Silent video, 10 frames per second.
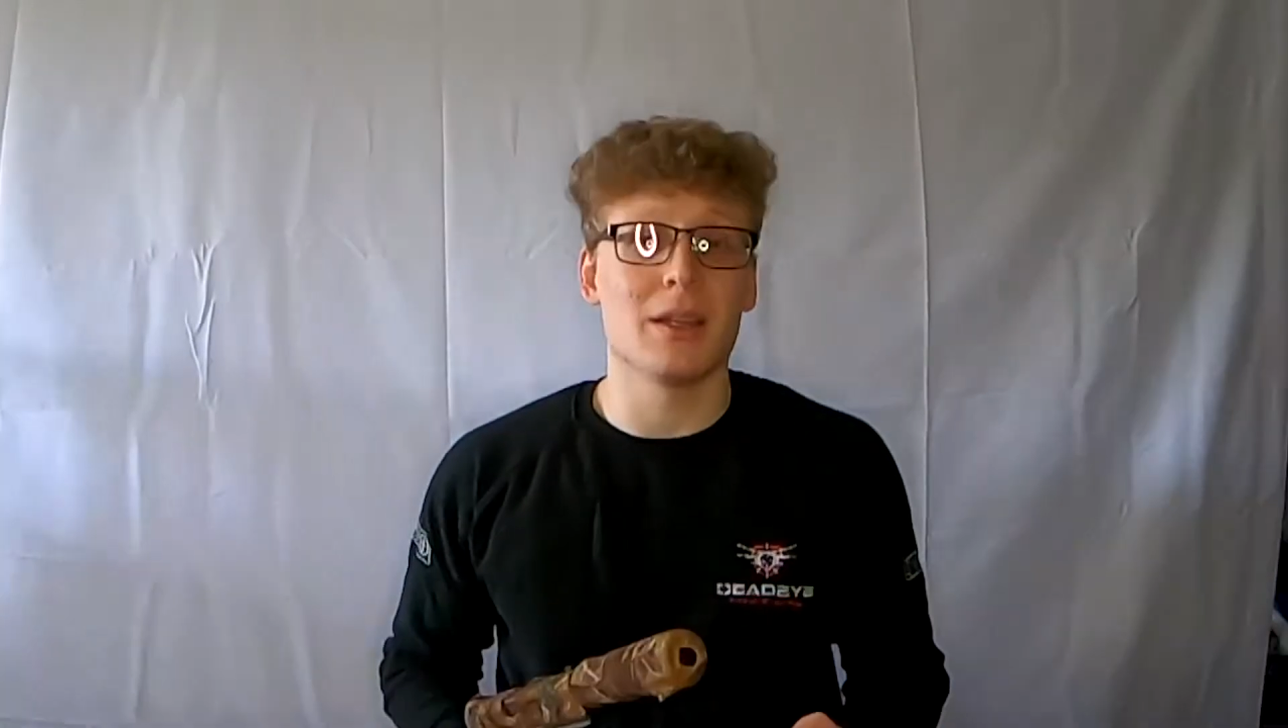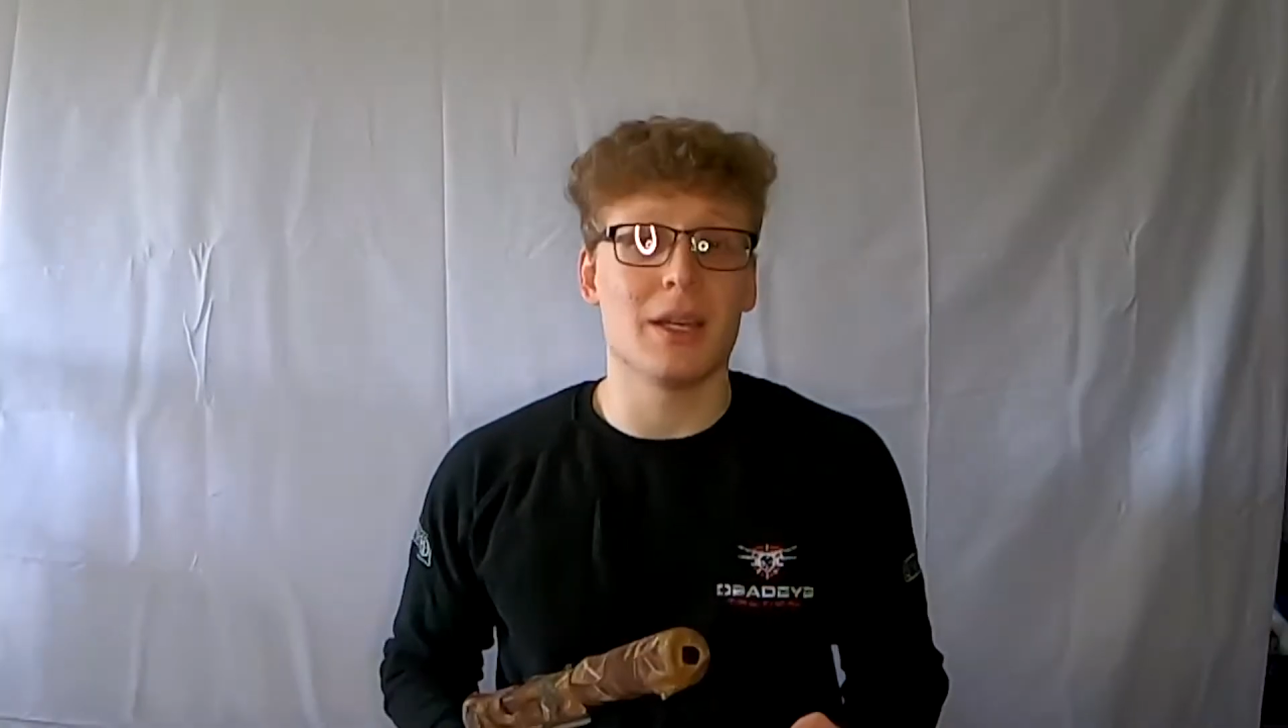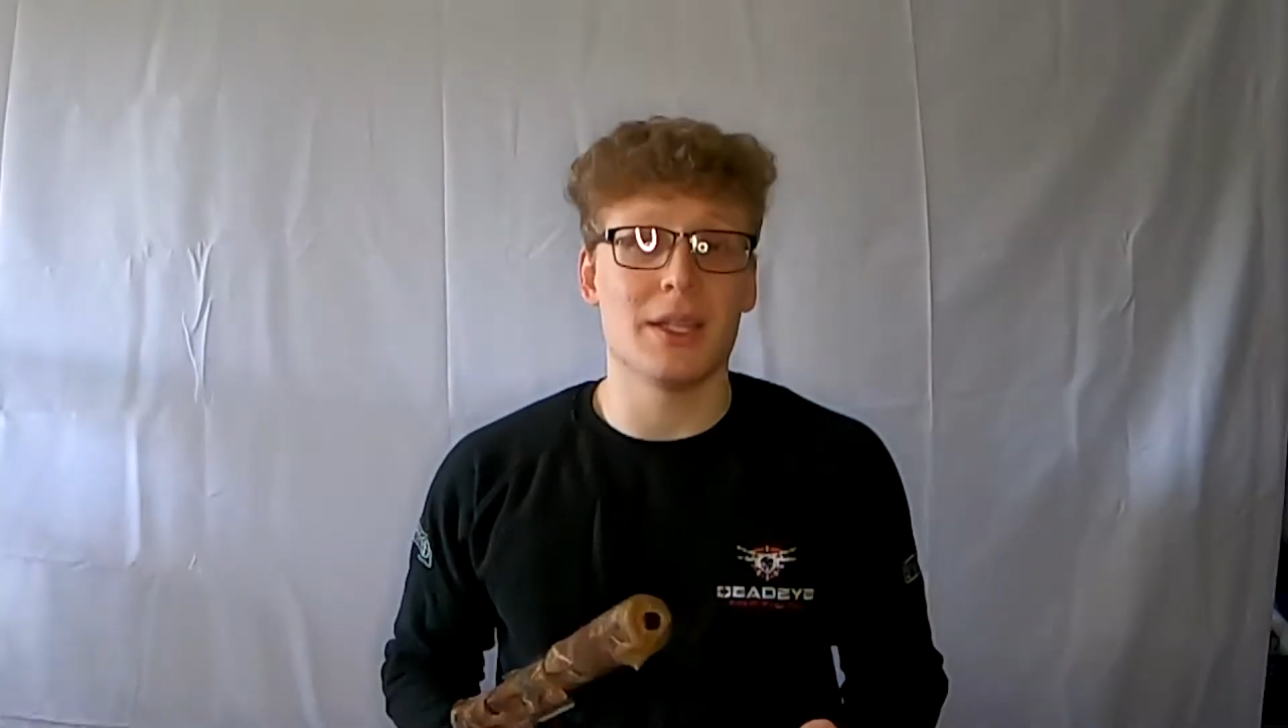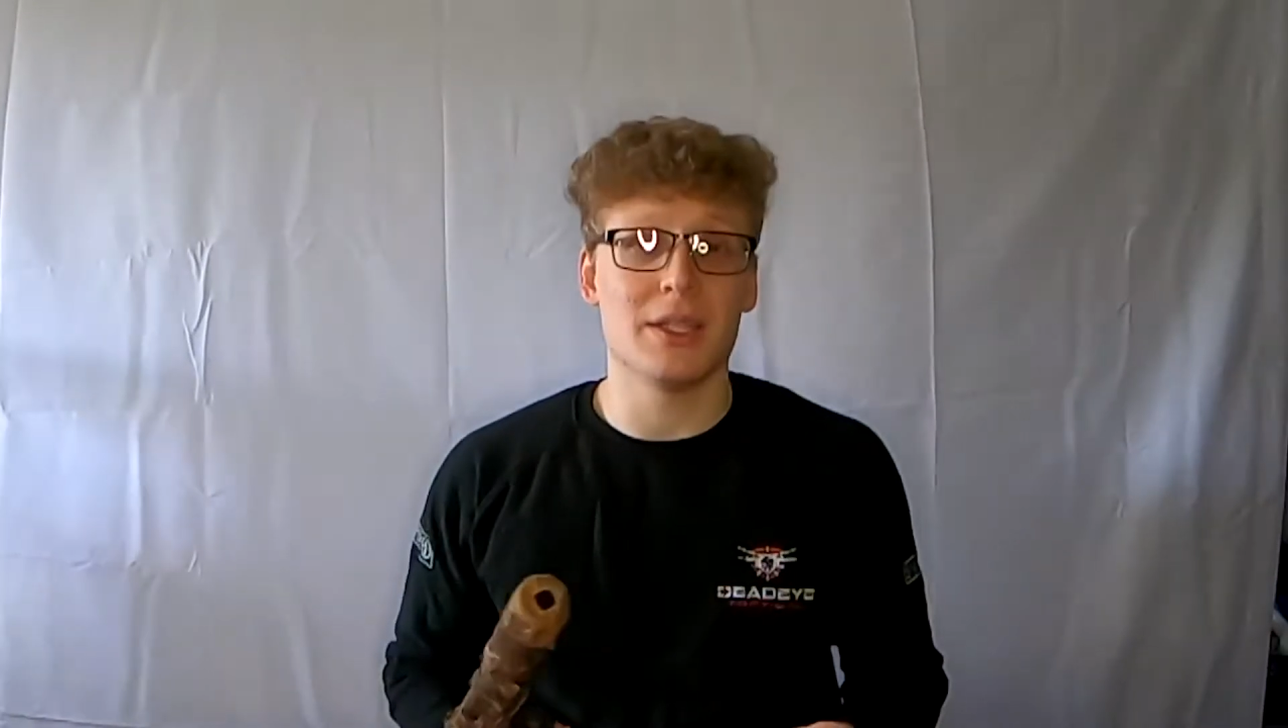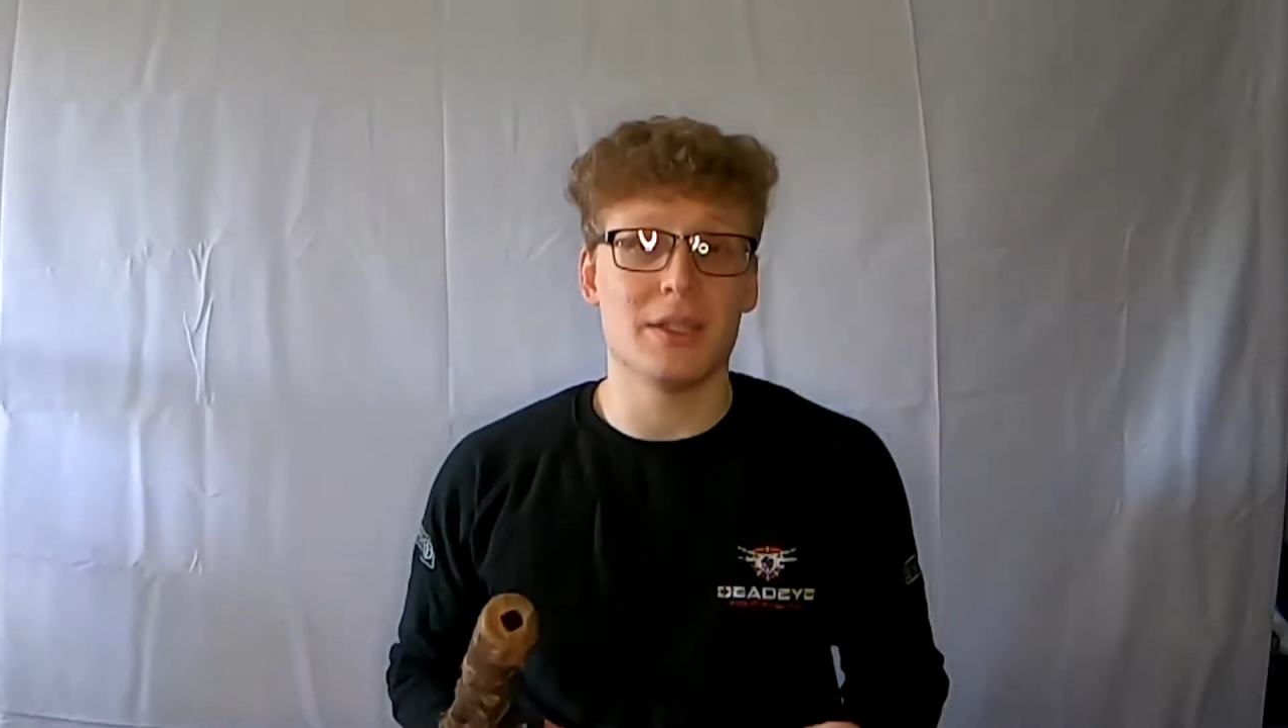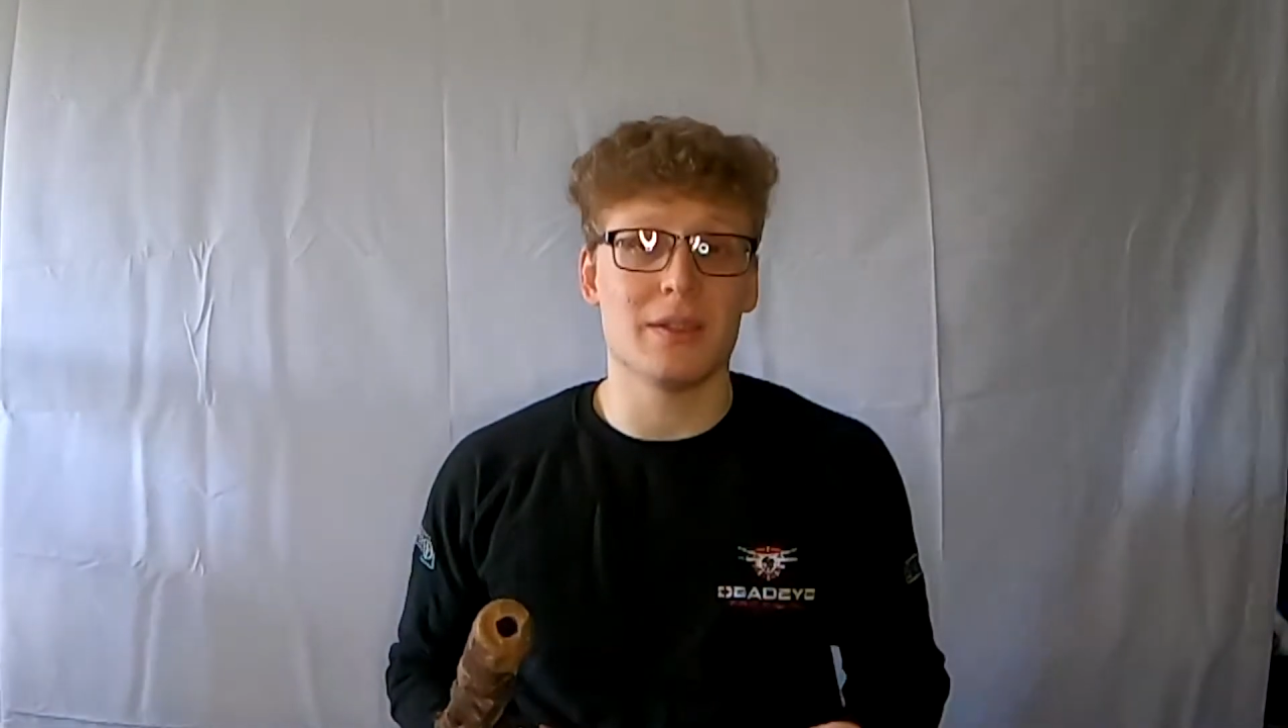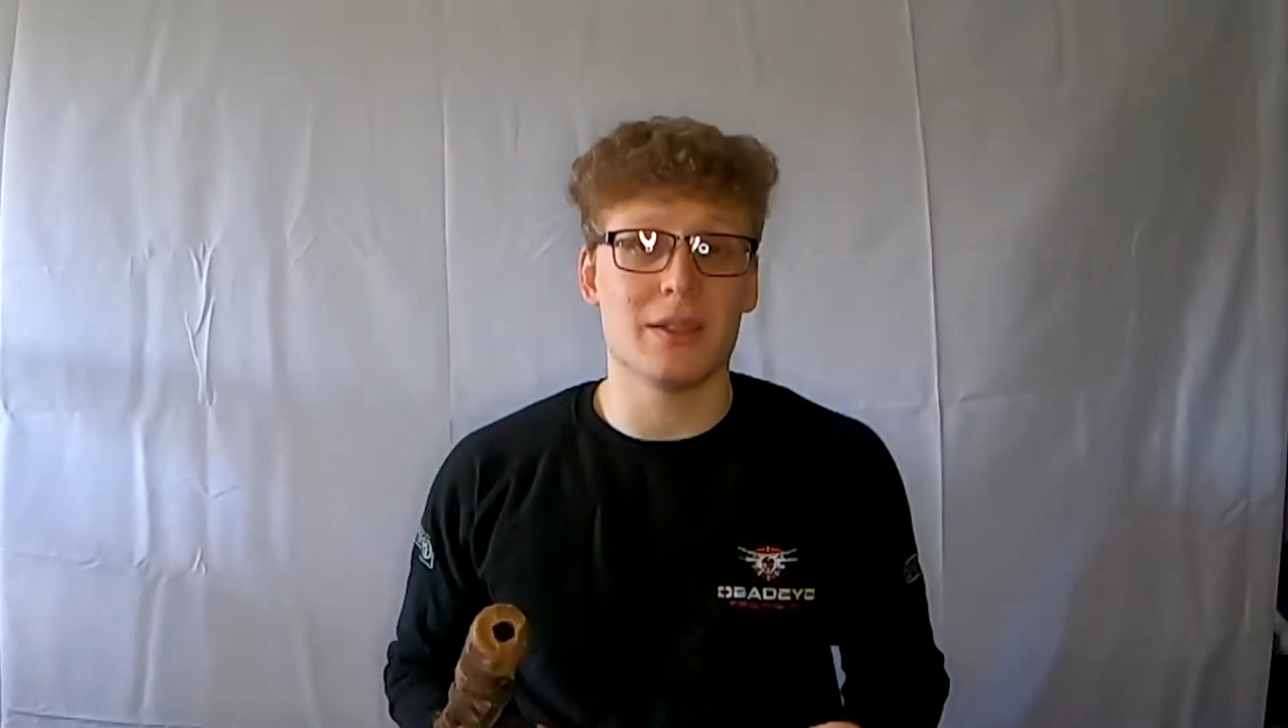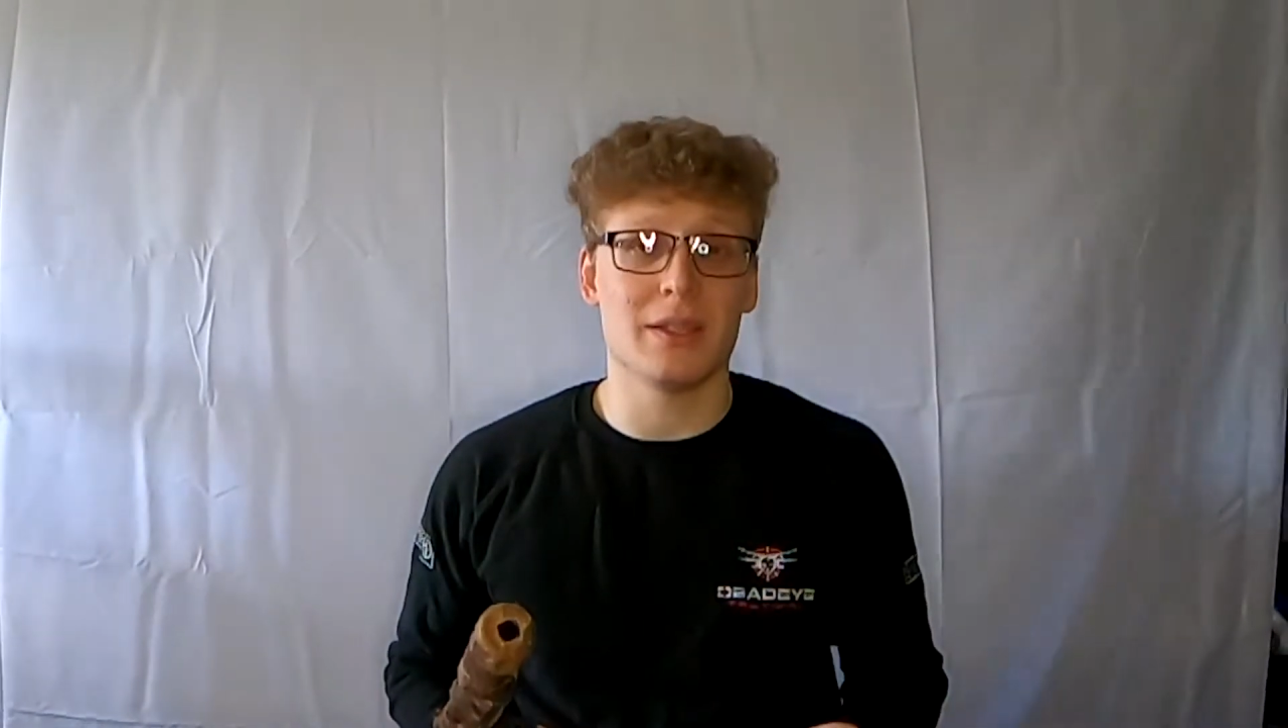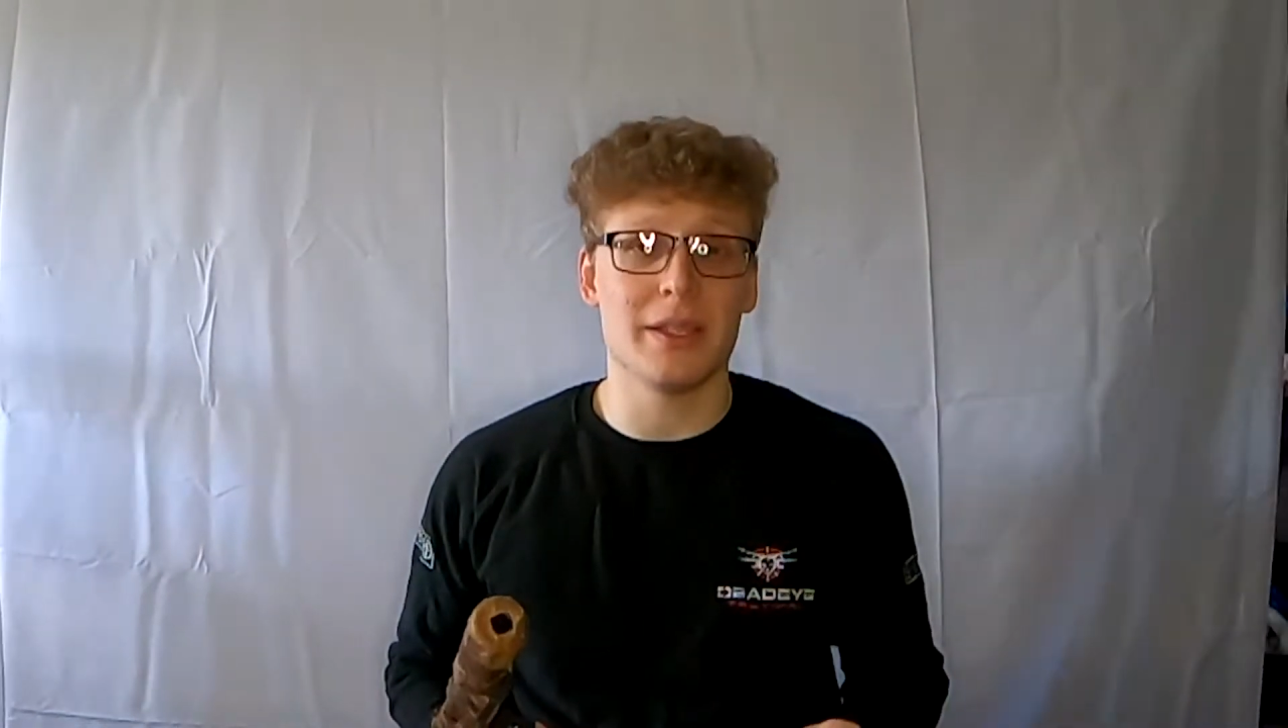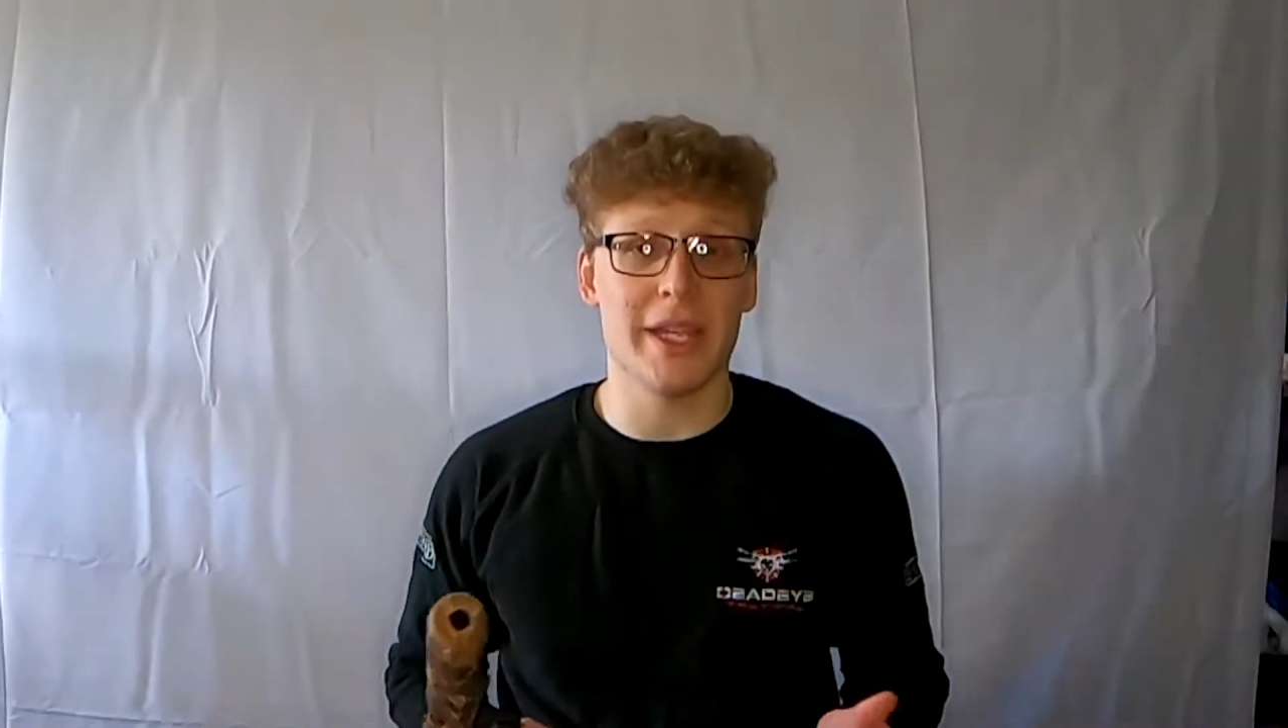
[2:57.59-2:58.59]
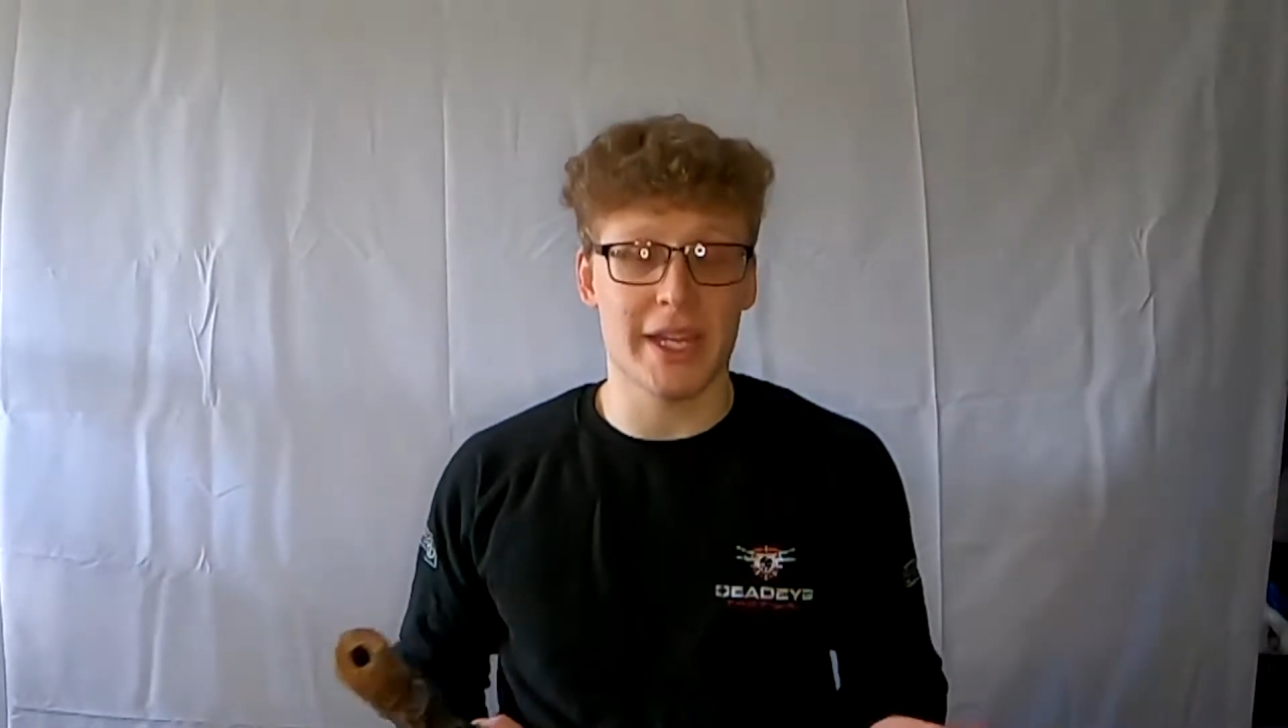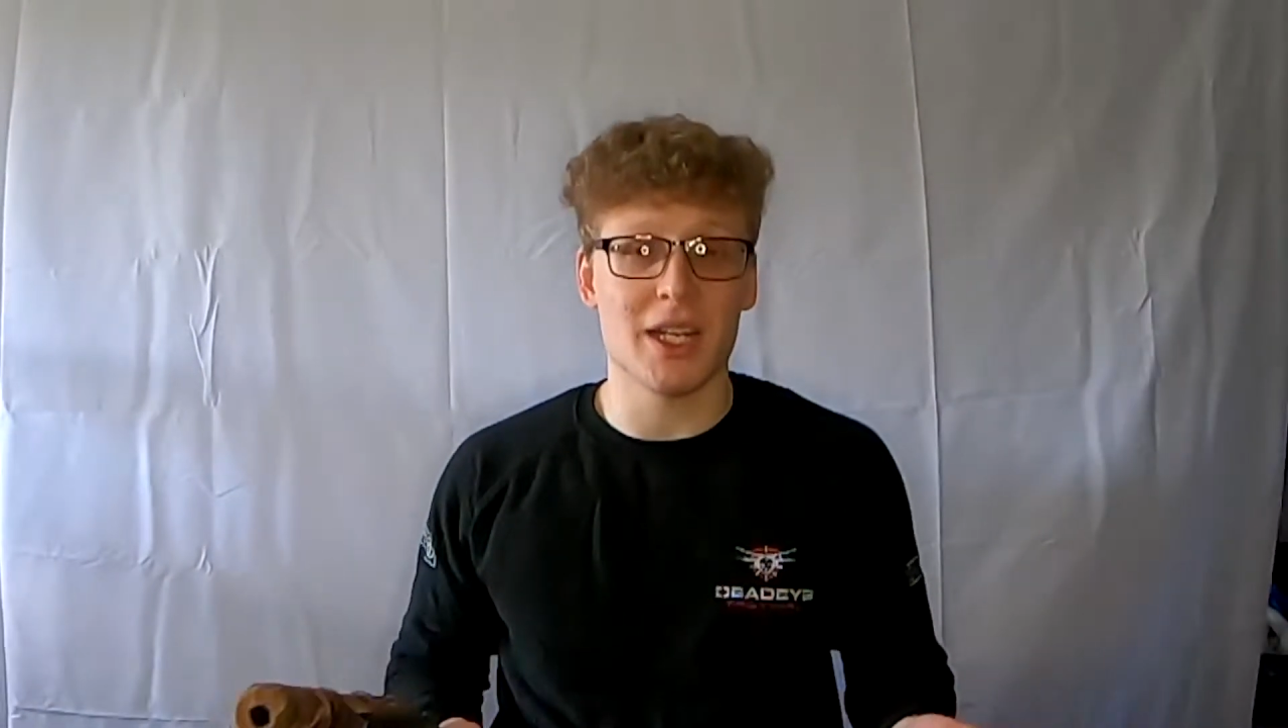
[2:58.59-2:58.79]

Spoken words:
and it